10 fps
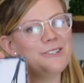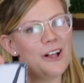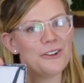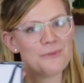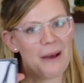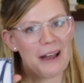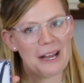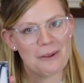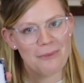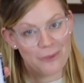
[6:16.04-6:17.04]
dollar spot
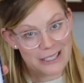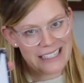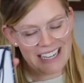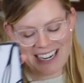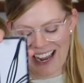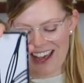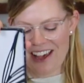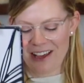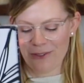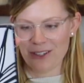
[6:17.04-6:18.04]
item, once again,
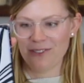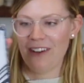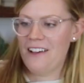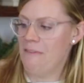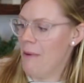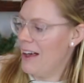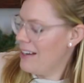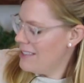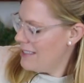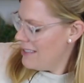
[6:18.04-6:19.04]
was
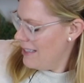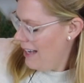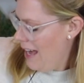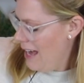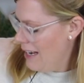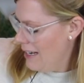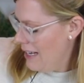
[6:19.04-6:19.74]
$5, and